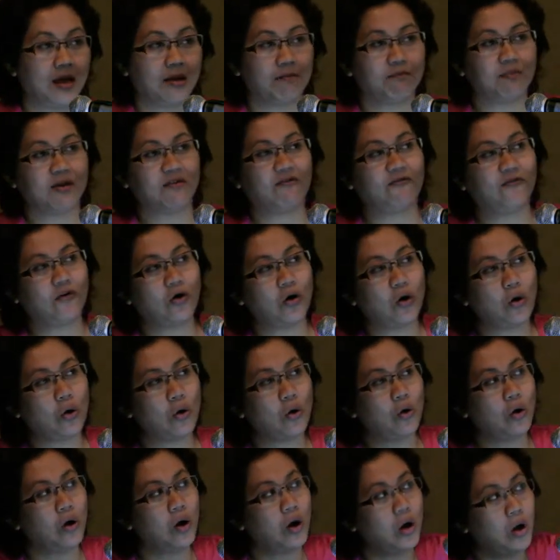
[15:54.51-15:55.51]

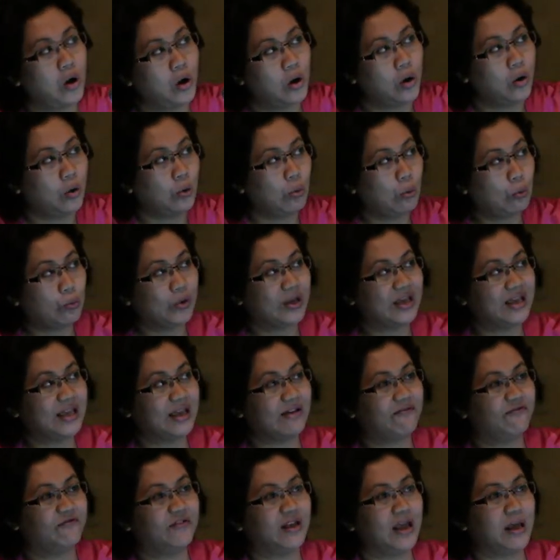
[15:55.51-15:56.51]
Before, we
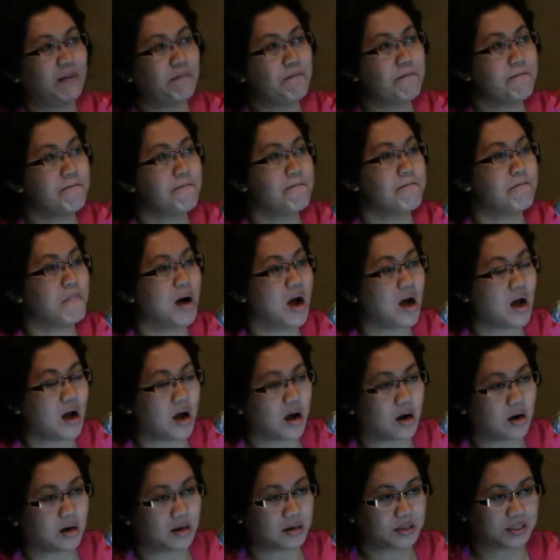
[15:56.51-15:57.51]
give them
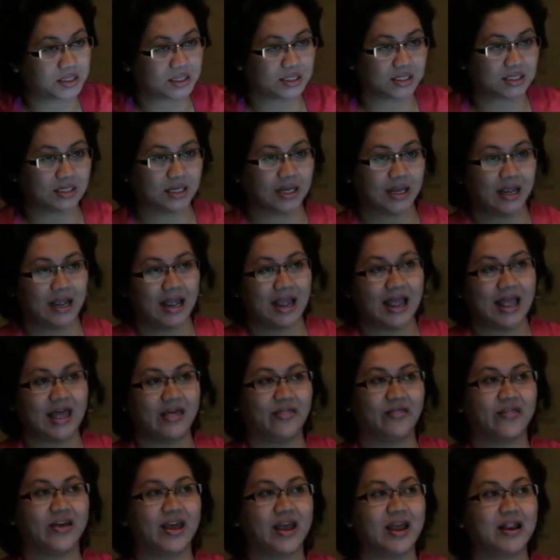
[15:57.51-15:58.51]
marks.
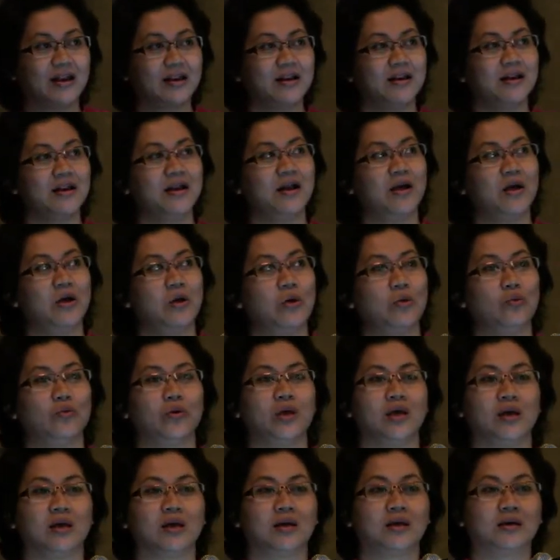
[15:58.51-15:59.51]
And then
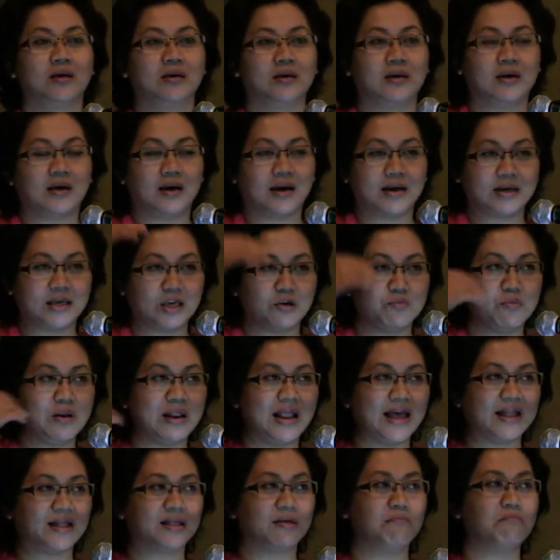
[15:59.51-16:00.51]
we
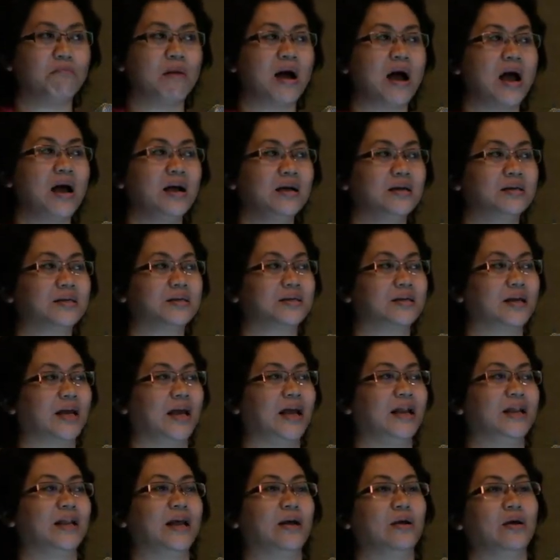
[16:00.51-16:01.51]
accumulate the marks,
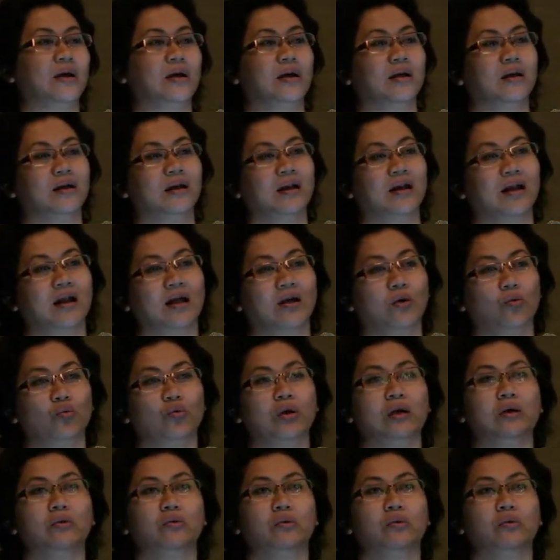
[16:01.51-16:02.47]
and we